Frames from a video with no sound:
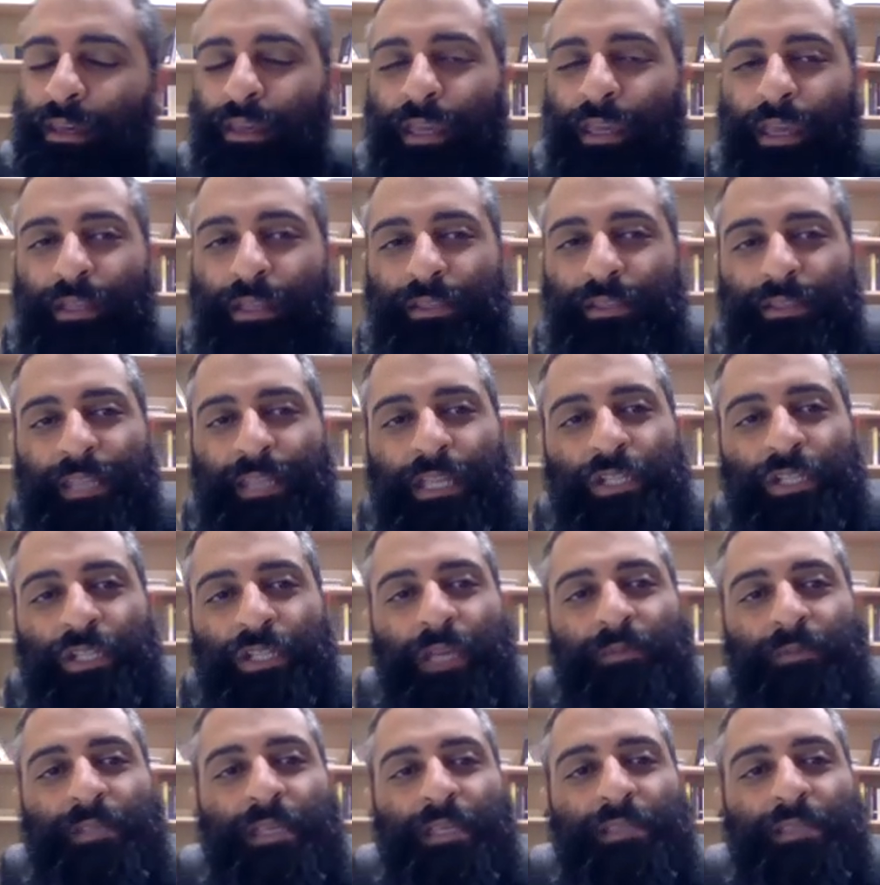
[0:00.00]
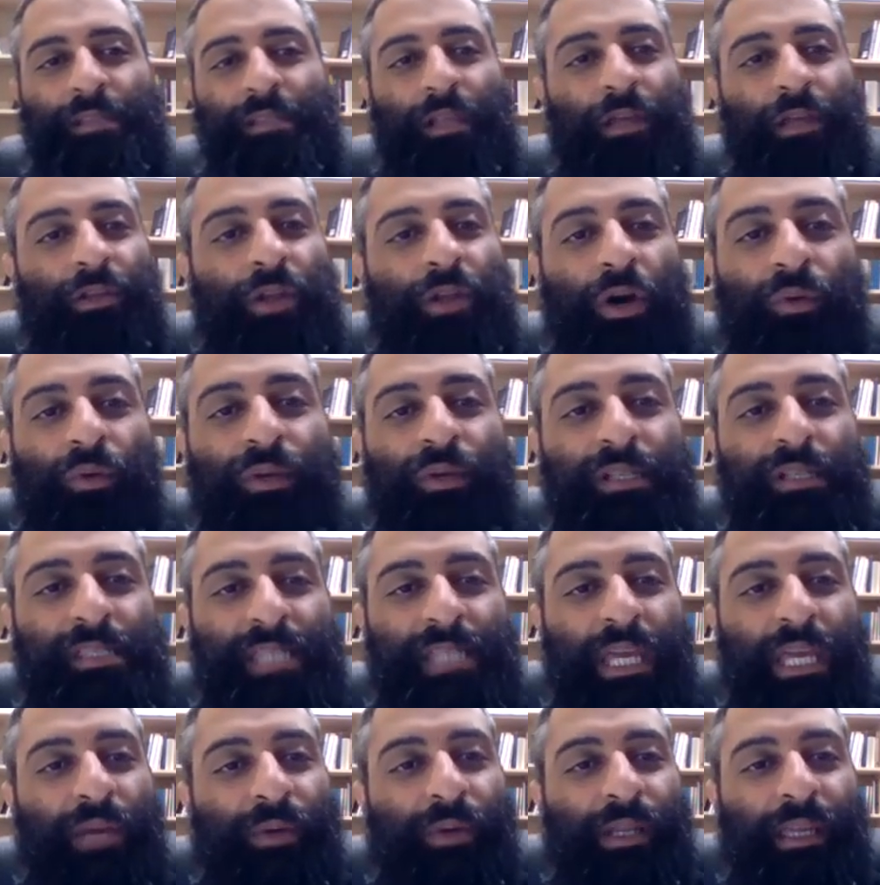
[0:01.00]
And St. James says, Let no one
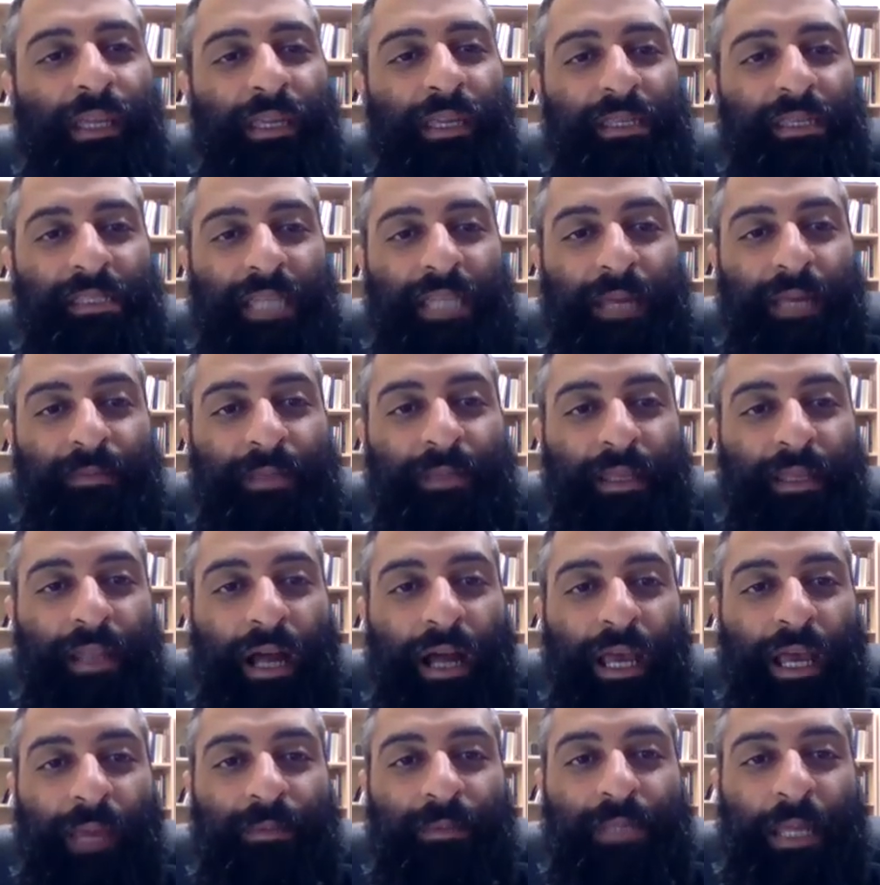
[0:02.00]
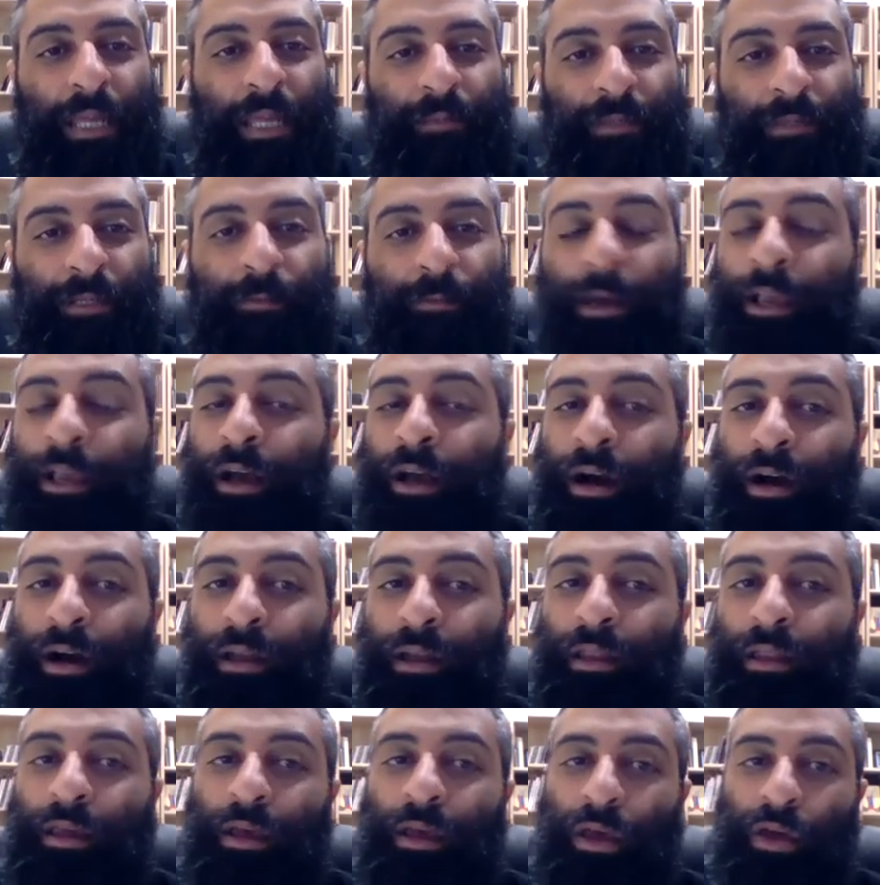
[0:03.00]
say when he is tempted, I am tempted by
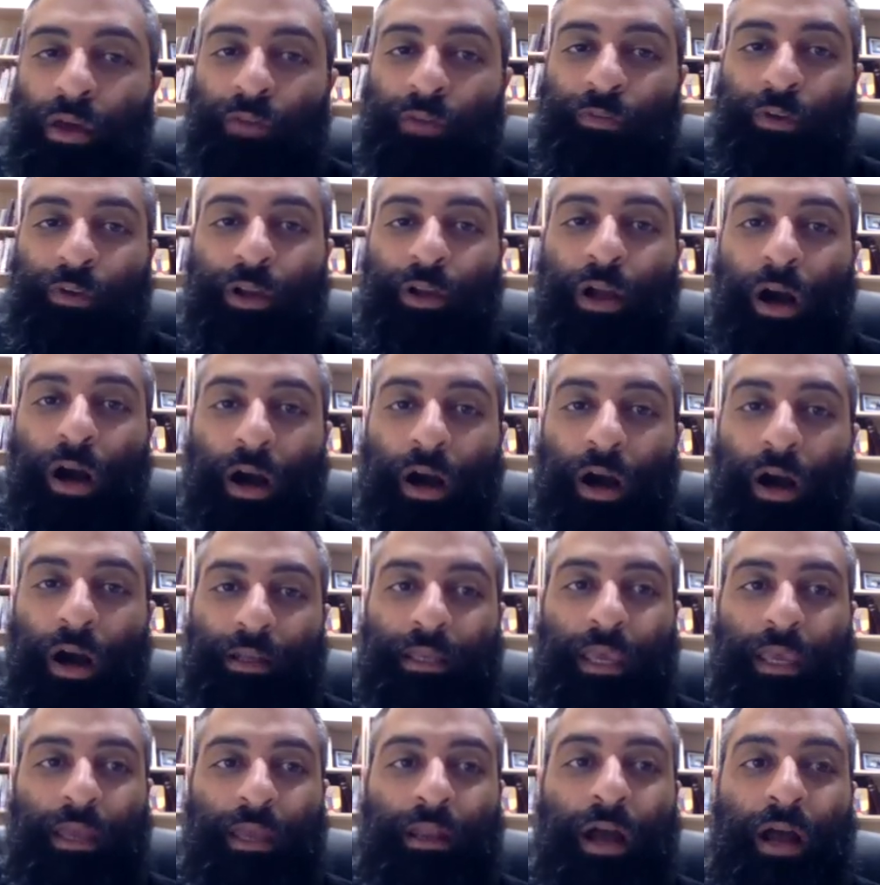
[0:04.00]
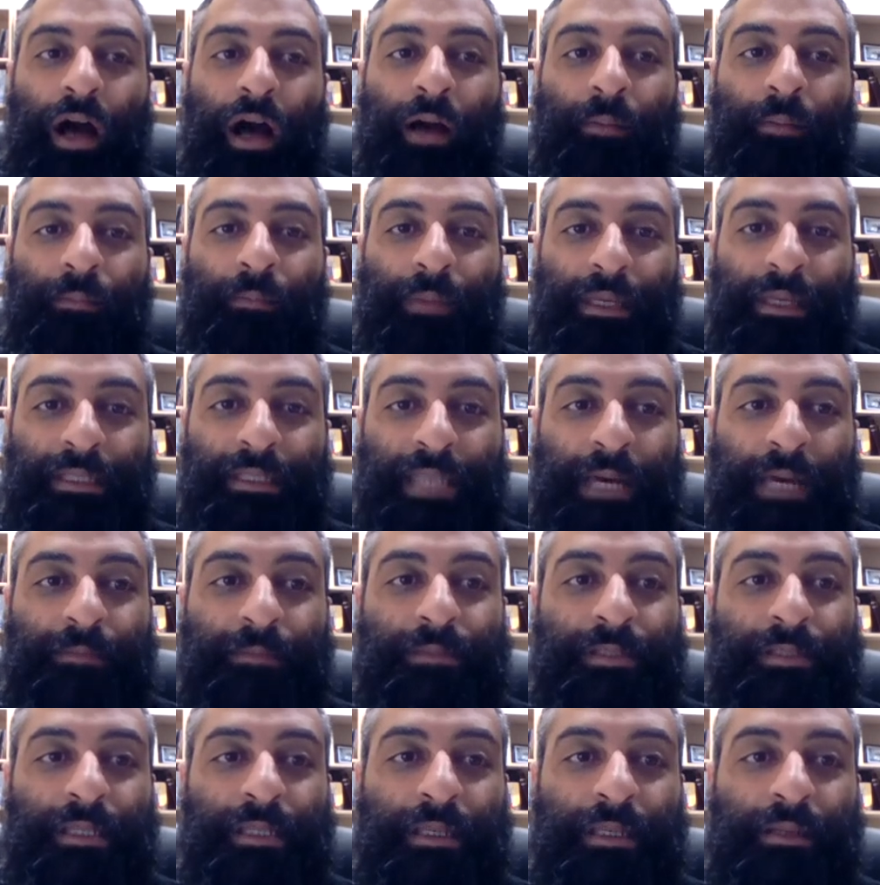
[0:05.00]
God. For God cannot be
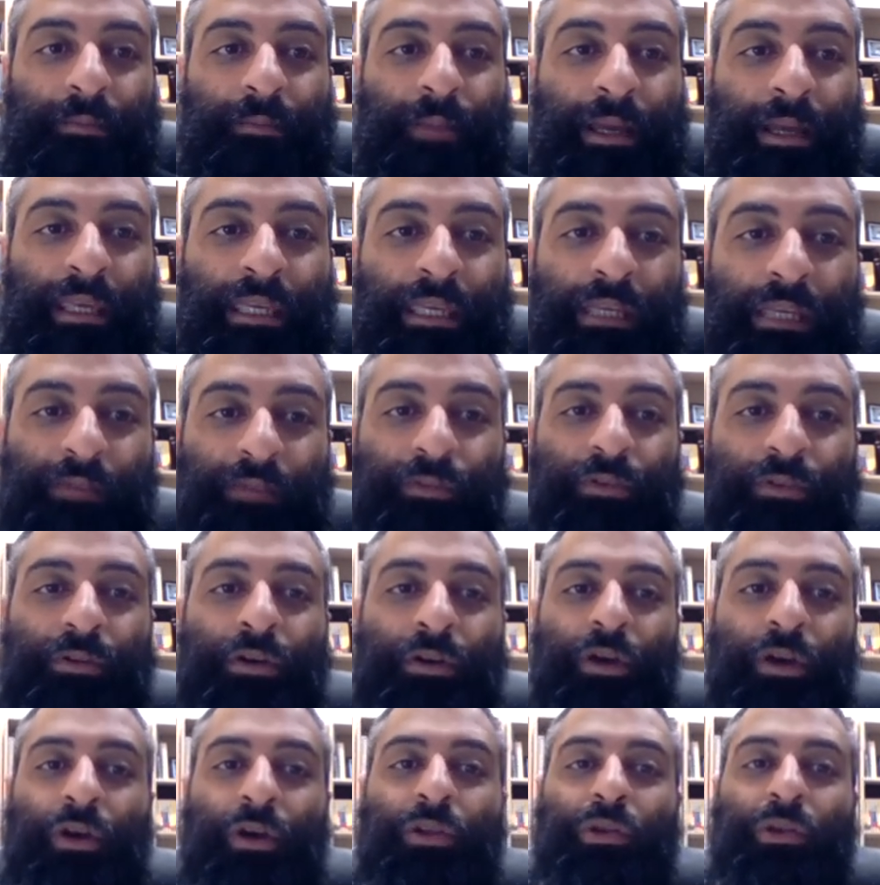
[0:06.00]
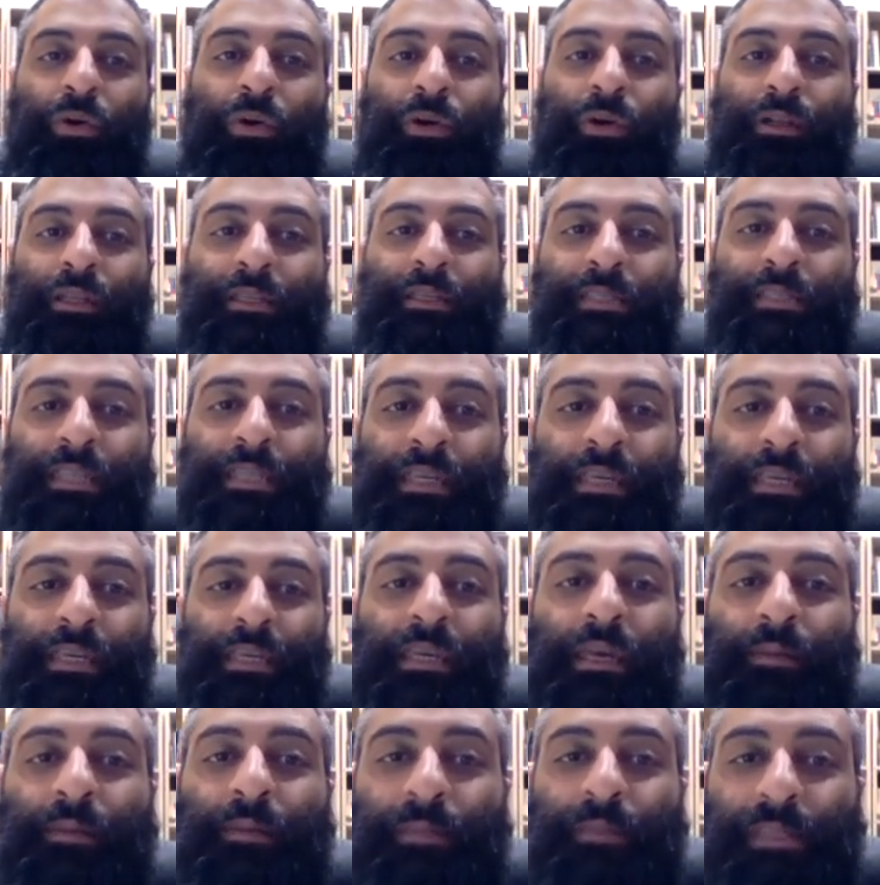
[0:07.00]
tempted by evil, nor does
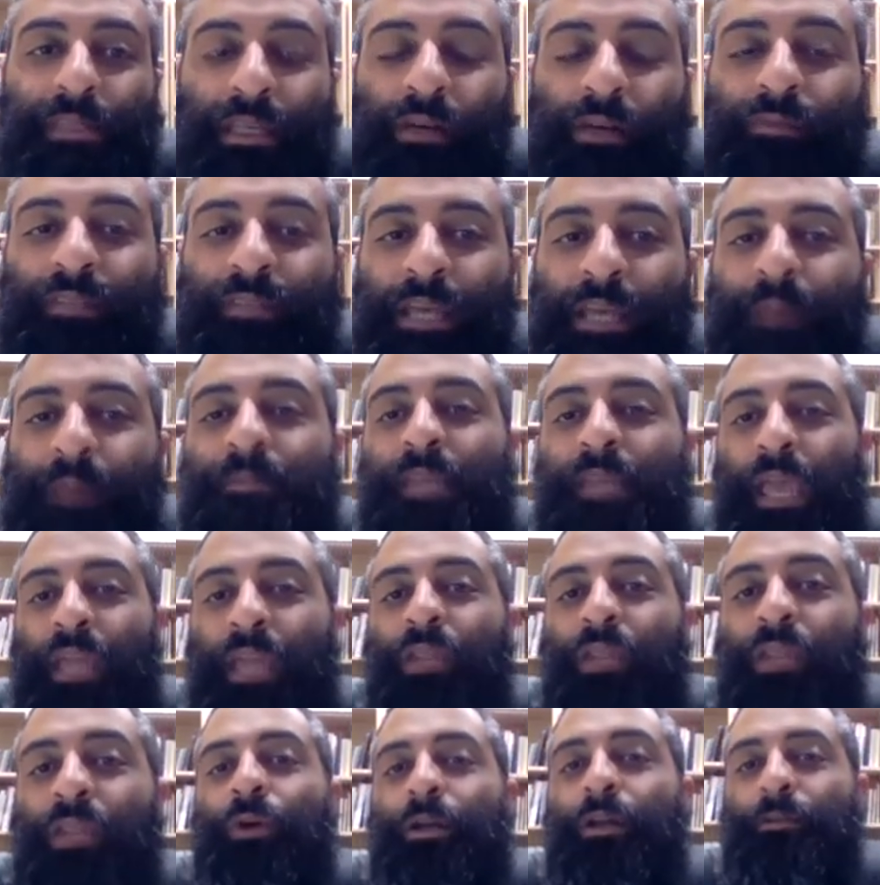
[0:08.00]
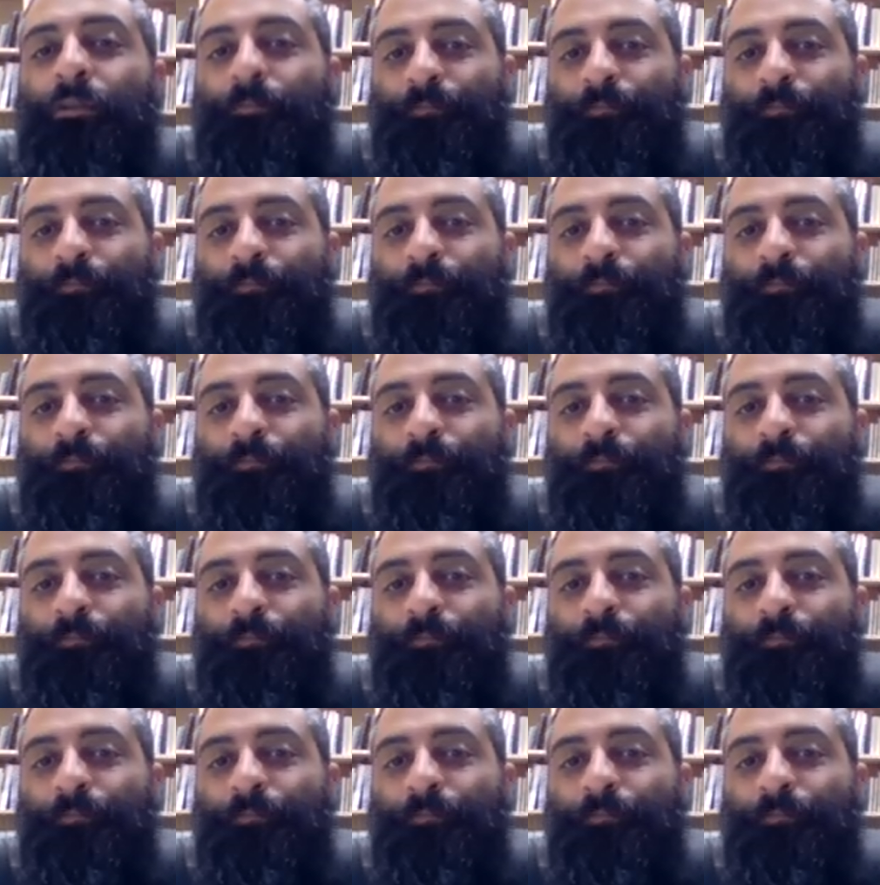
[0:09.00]
he himself tempt anyone.